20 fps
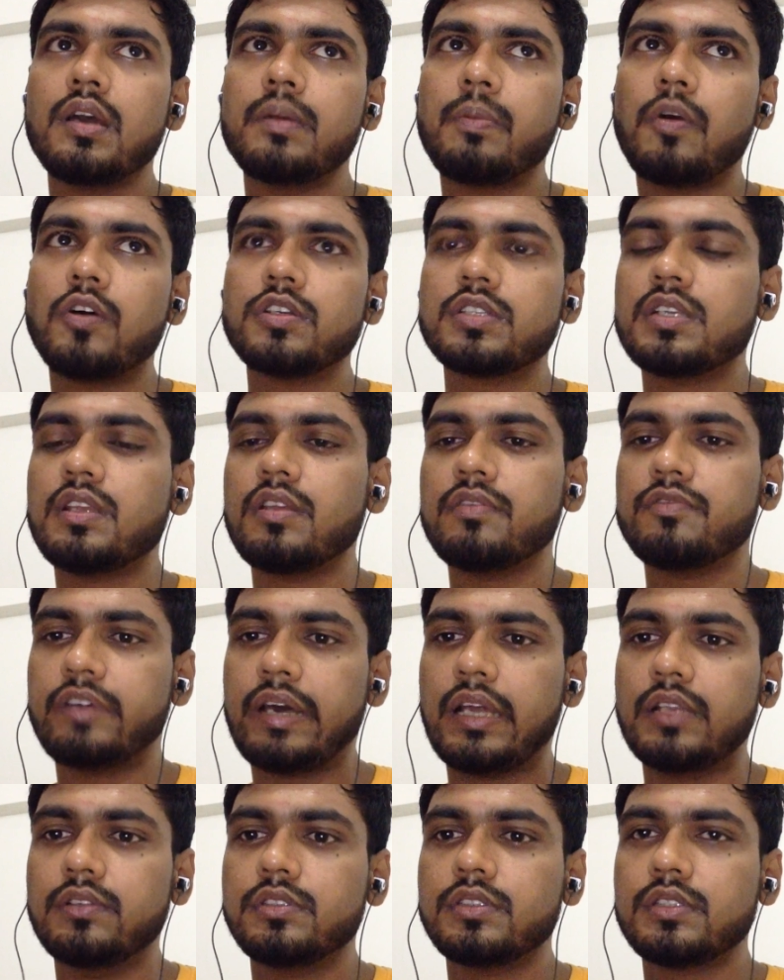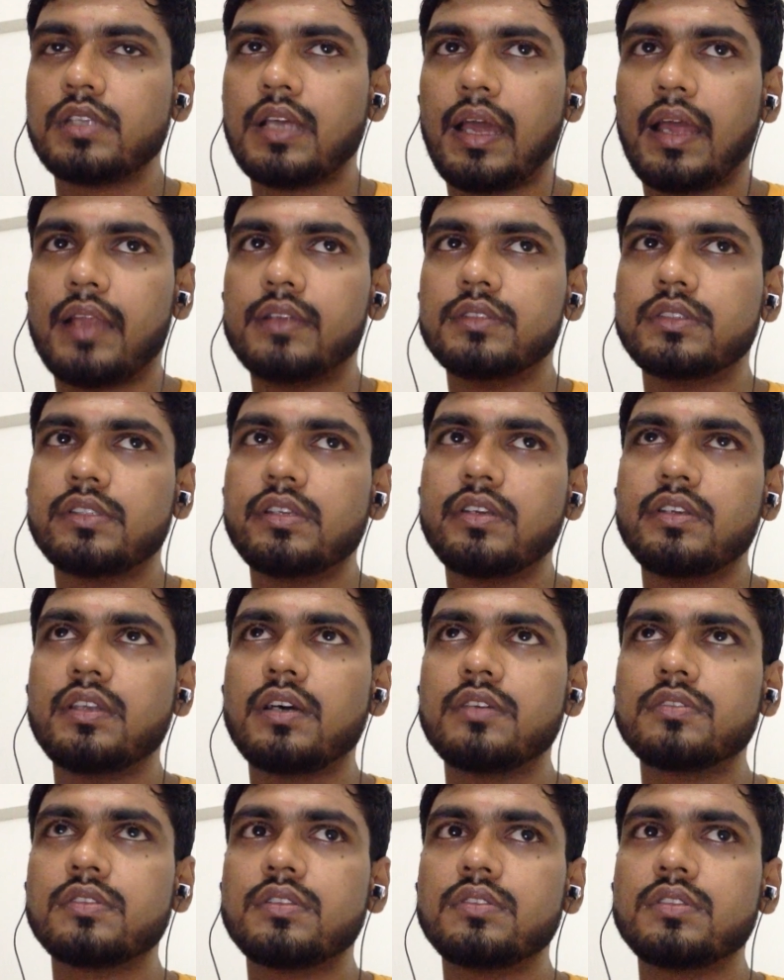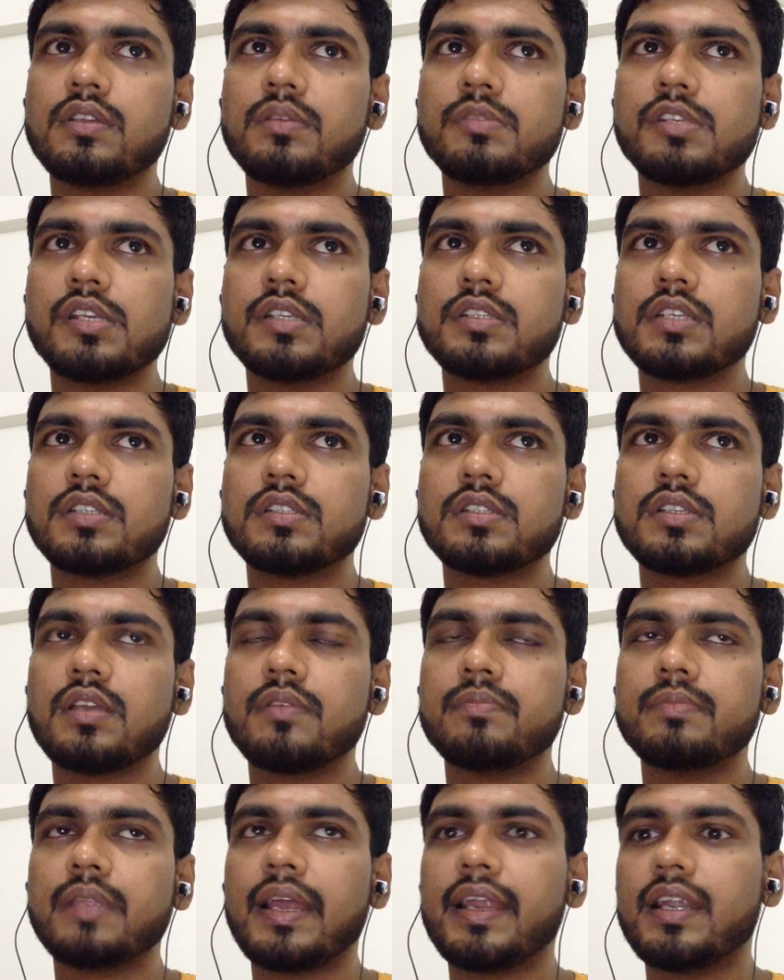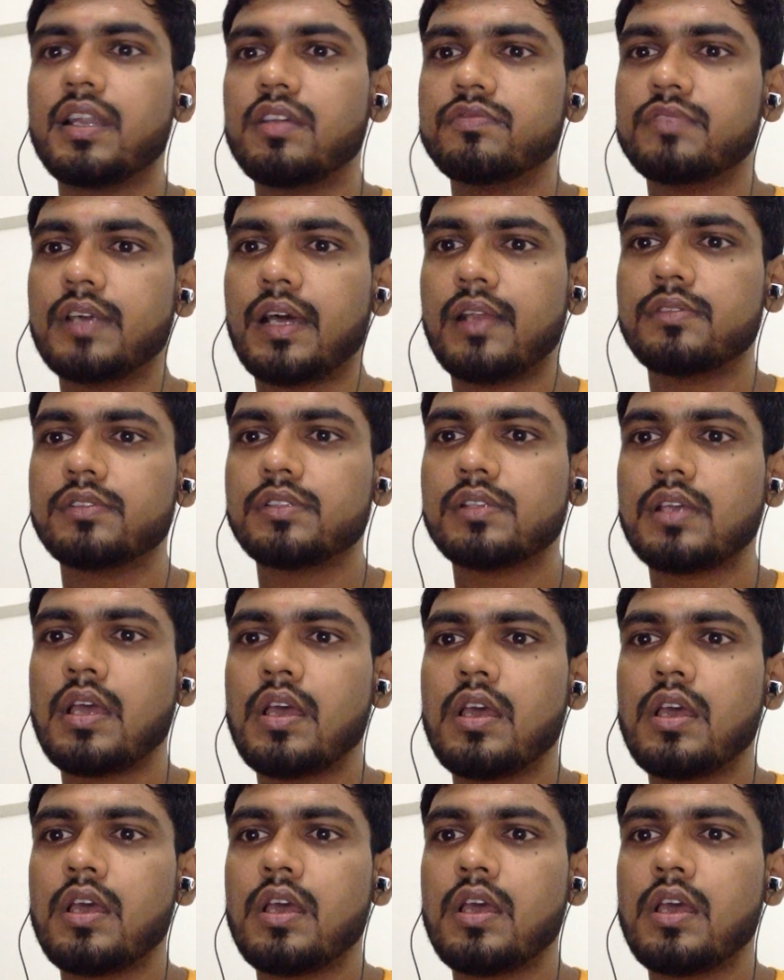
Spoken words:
positive values and 3,000 simulations give negative values.